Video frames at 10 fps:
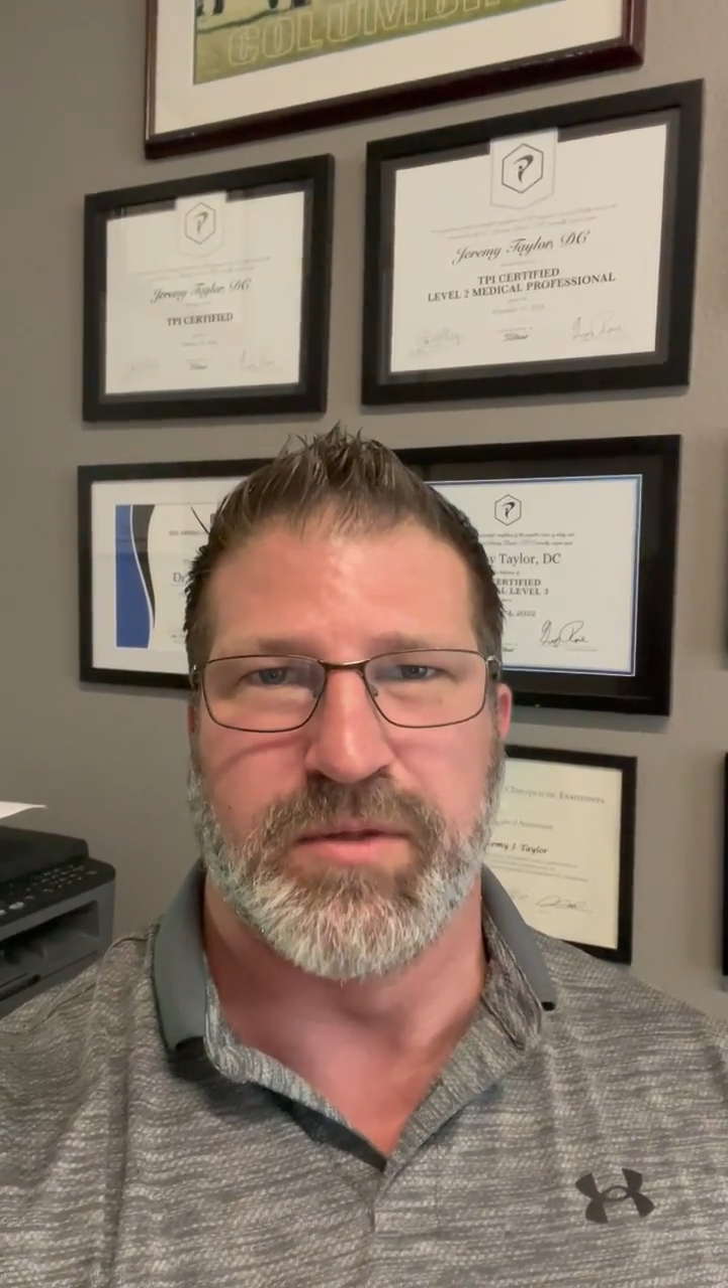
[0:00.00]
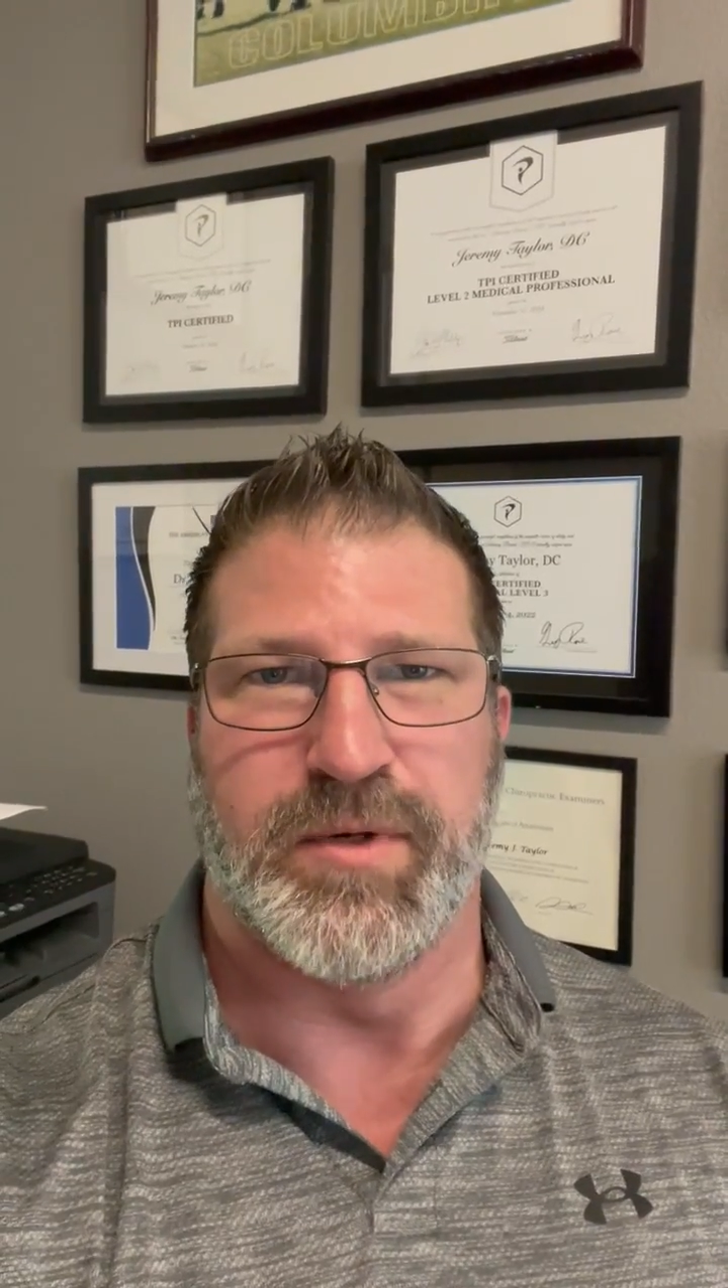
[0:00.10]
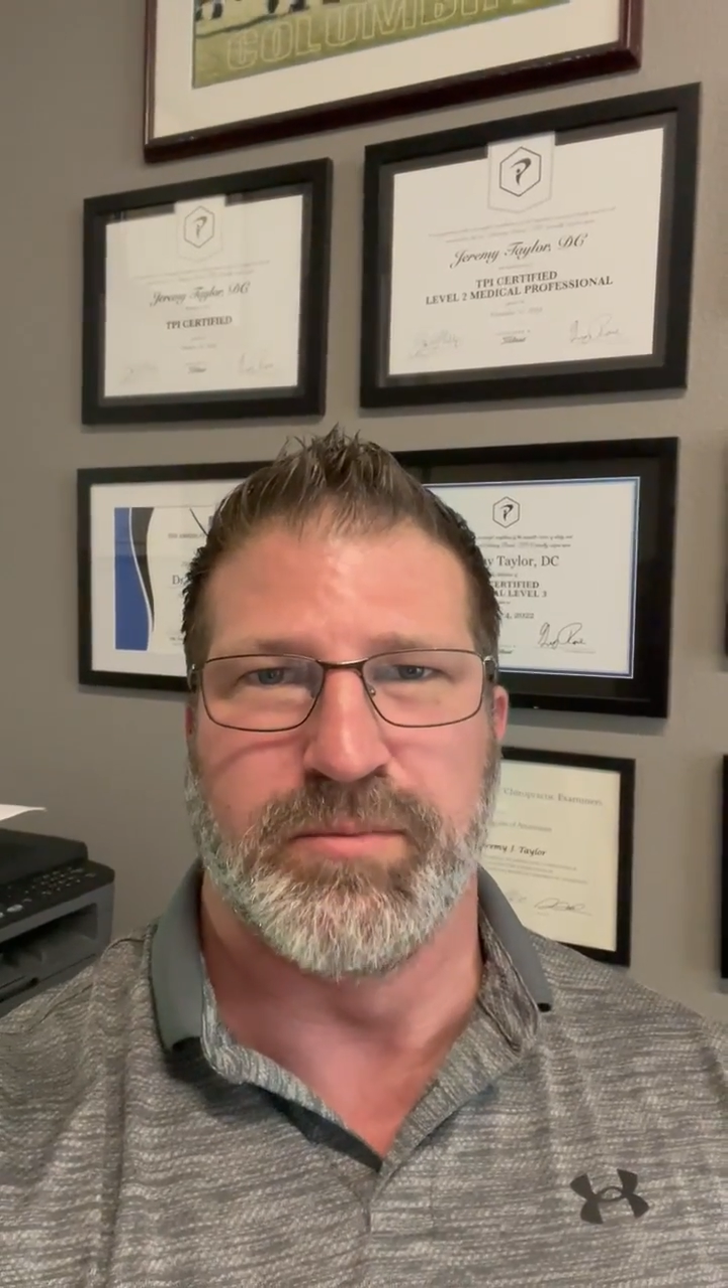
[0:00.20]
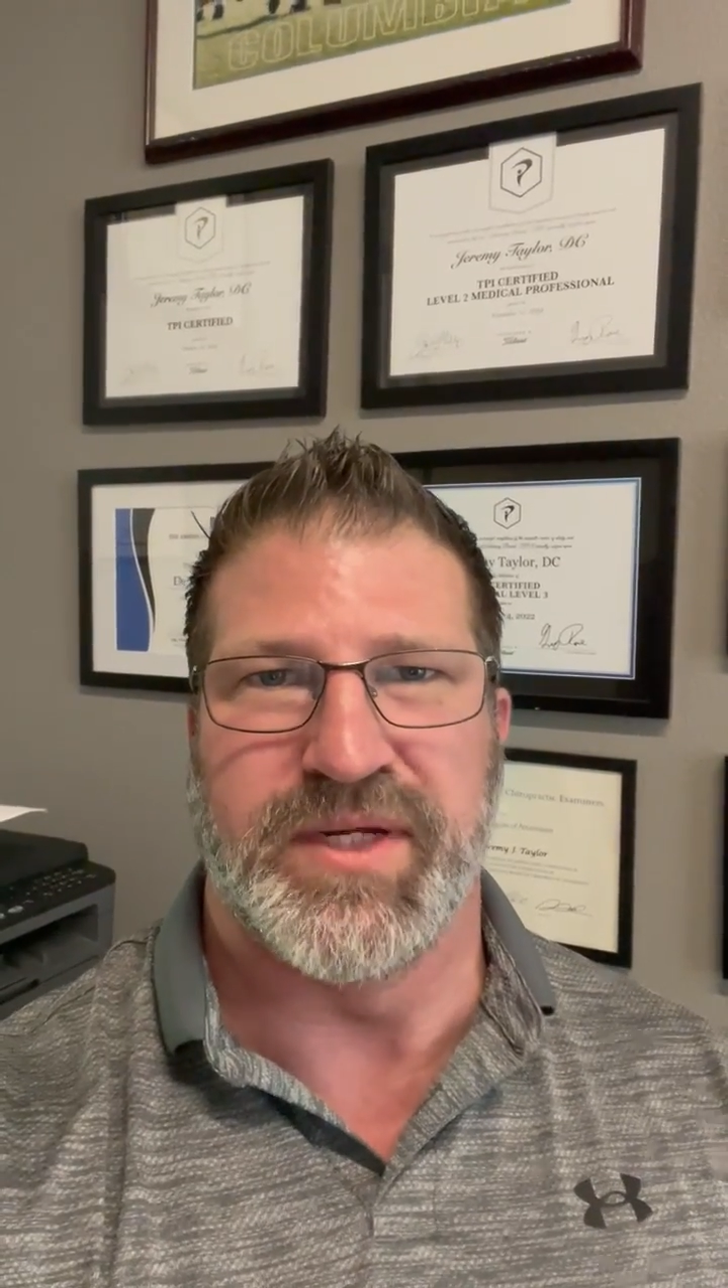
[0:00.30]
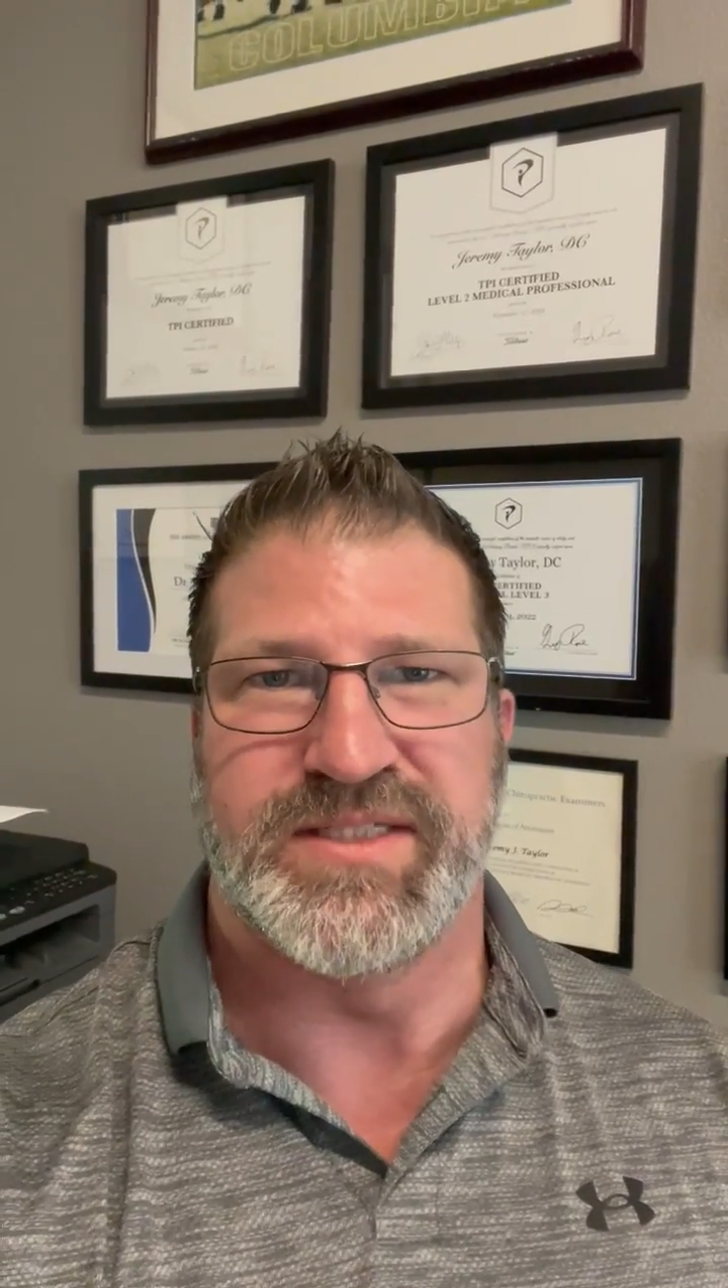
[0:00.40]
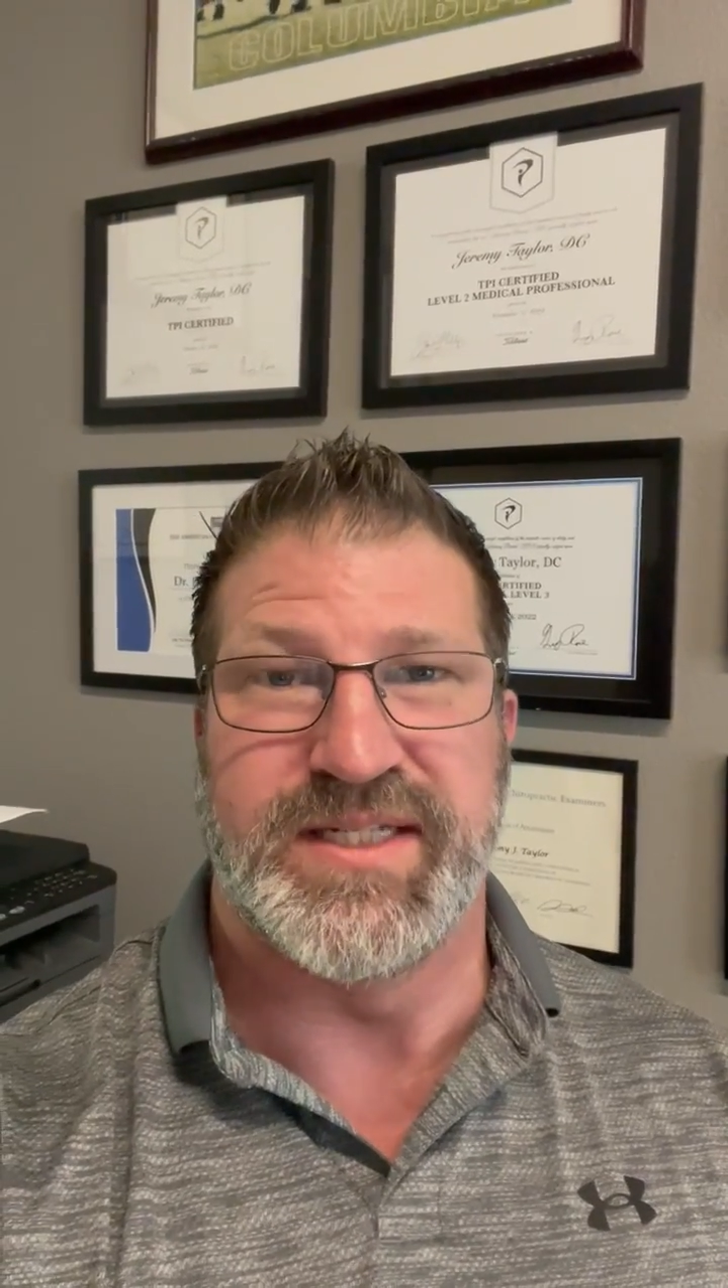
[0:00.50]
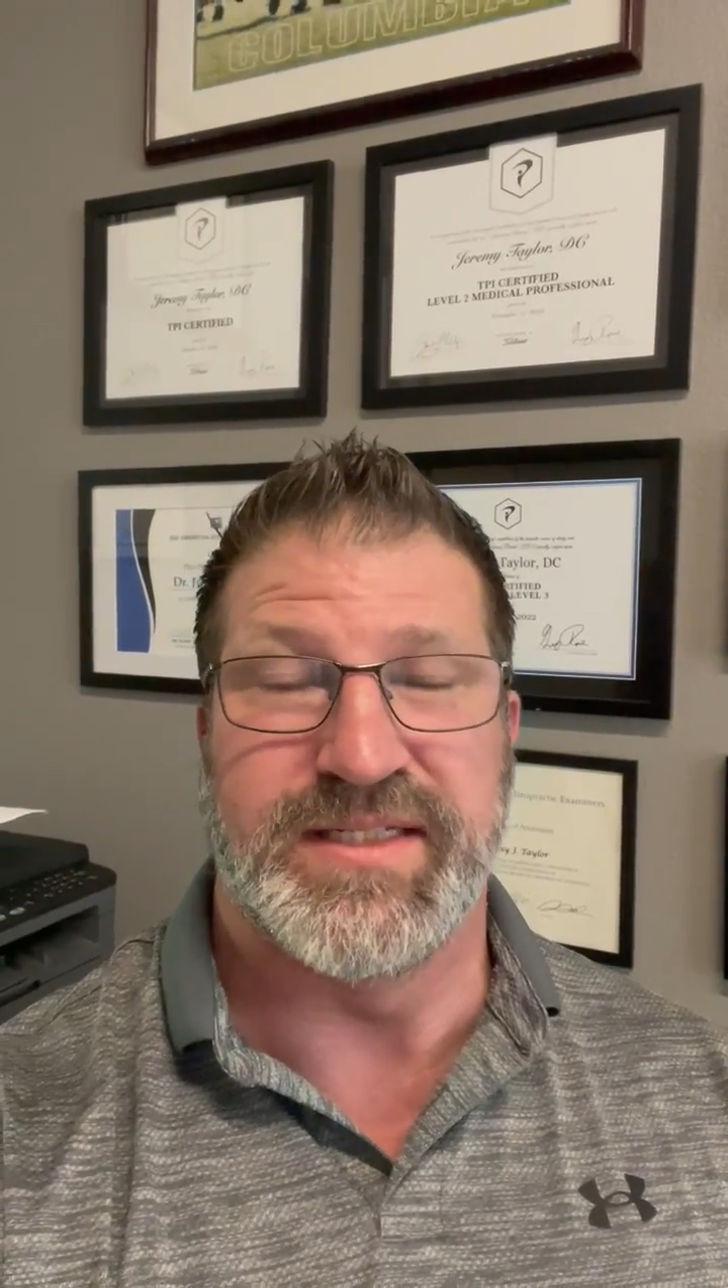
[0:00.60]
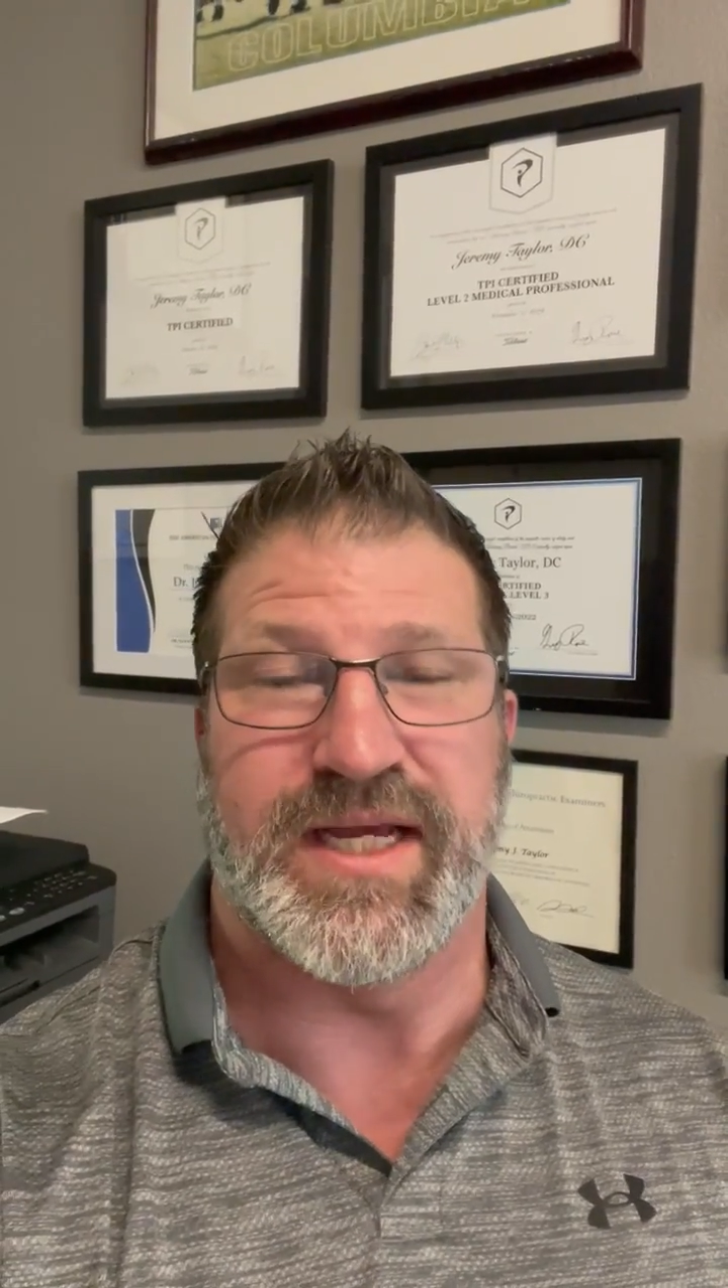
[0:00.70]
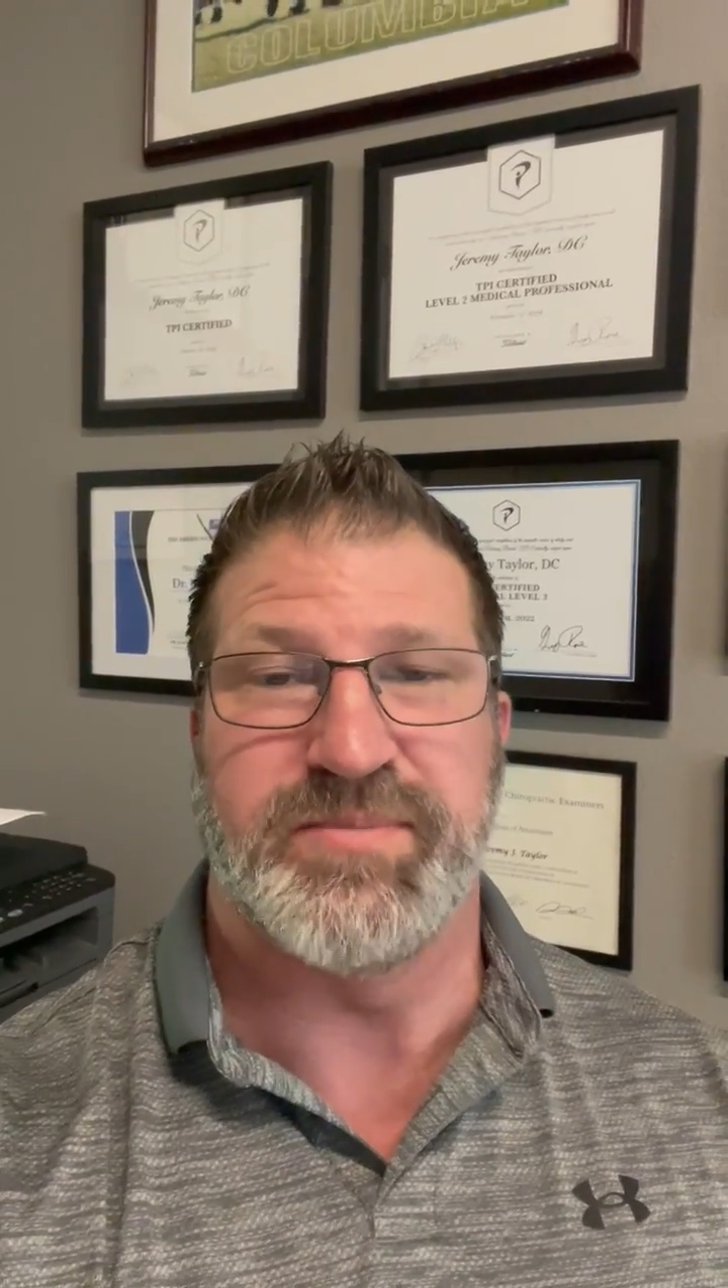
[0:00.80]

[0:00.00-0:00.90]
Bonebreak's T-TAP